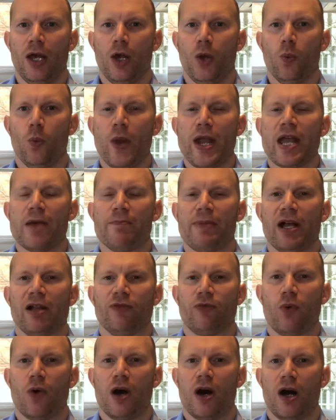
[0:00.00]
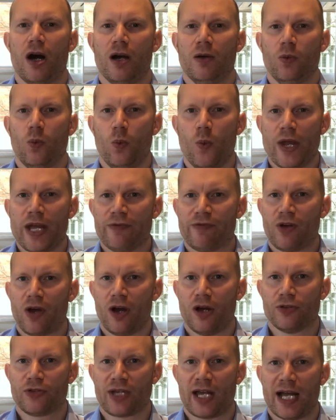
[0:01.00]
We at Belvoir, we've
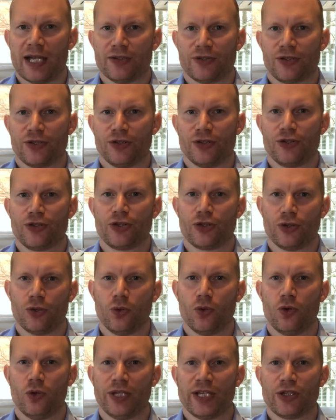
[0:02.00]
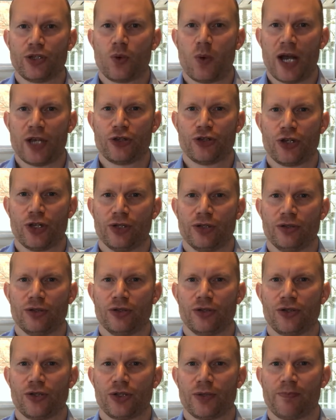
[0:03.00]
got answers to all these
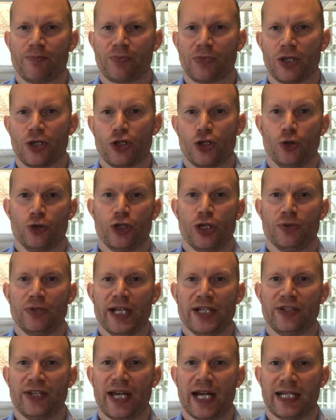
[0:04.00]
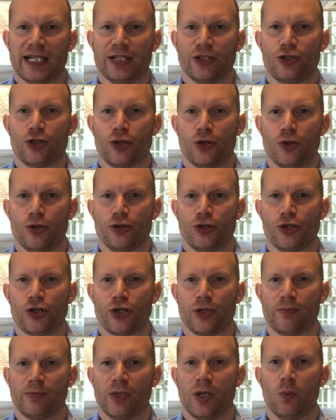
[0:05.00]
questions. Should you need to get in
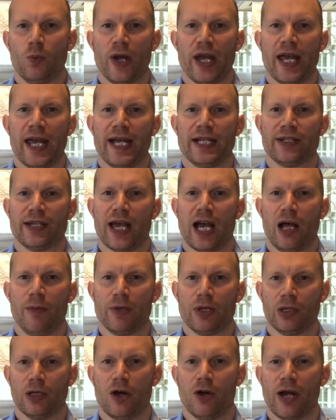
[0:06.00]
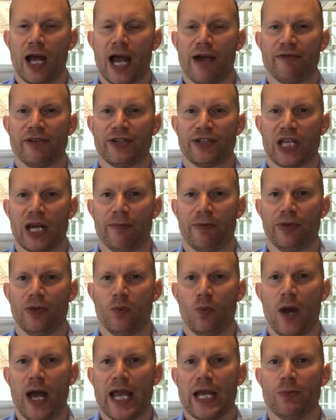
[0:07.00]
touch, we're here to help you along every step of the
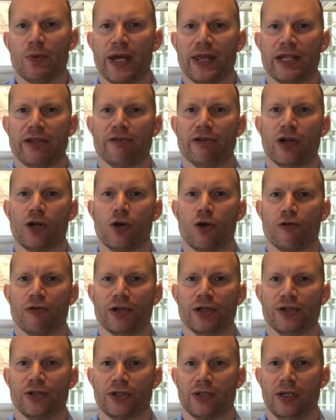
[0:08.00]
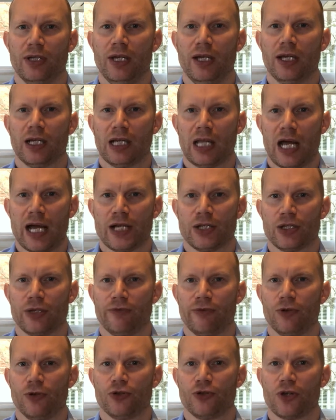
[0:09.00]
way, whether you're a current client of
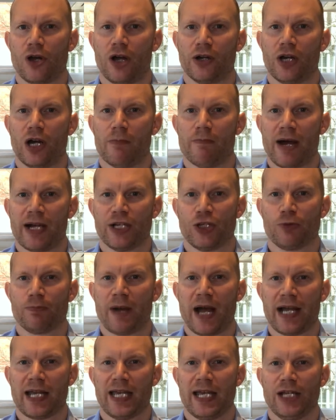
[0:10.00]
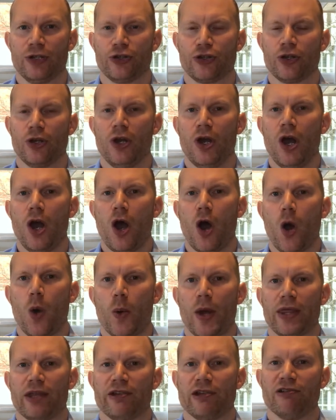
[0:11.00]
us on our managed package, or
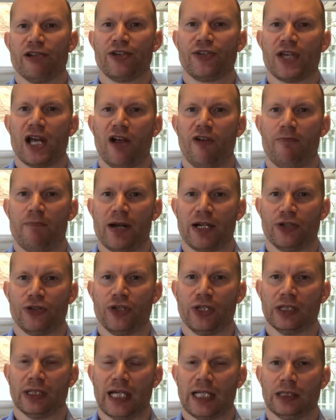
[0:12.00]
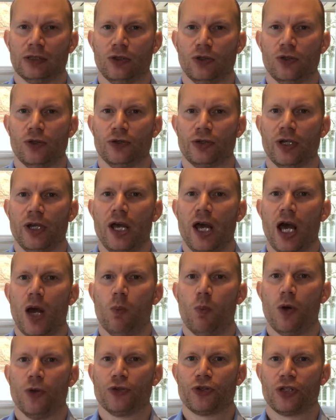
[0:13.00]
whether you're a self-managing landlord and
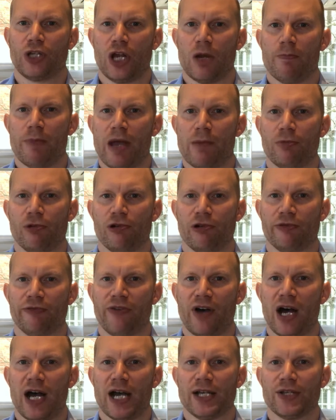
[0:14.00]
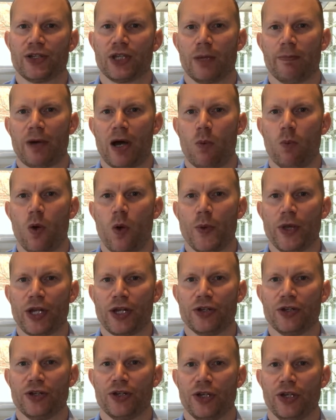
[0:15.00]
want to know a bit more advice about what we
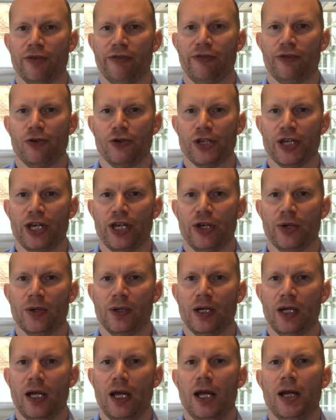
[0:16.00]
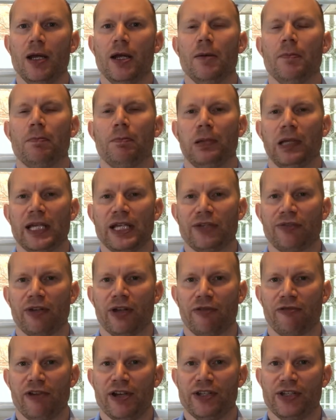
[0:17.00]
can do for you, please feel
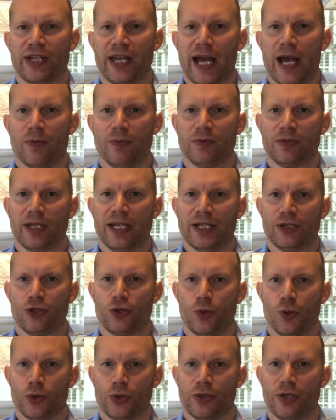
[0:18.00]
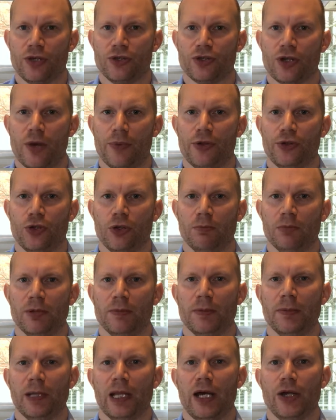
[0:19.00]
free to get in touch with us on the number
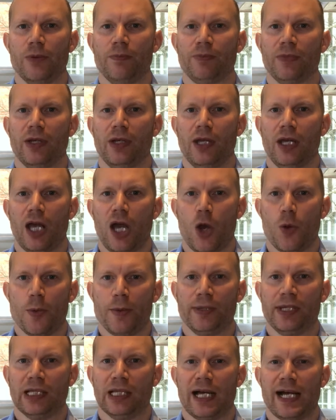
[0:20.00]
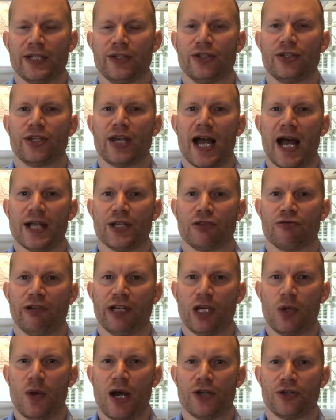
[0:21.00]
below, and we'll be delighted to answer any
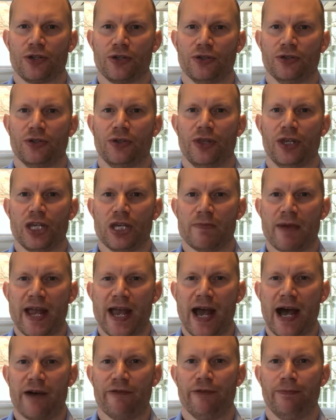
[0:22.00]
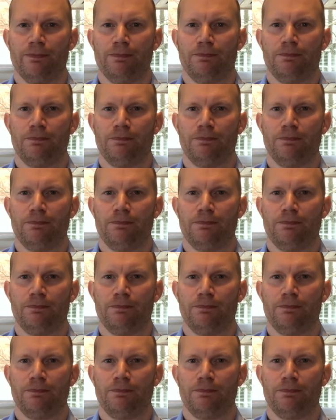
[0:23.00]
questions that you may have.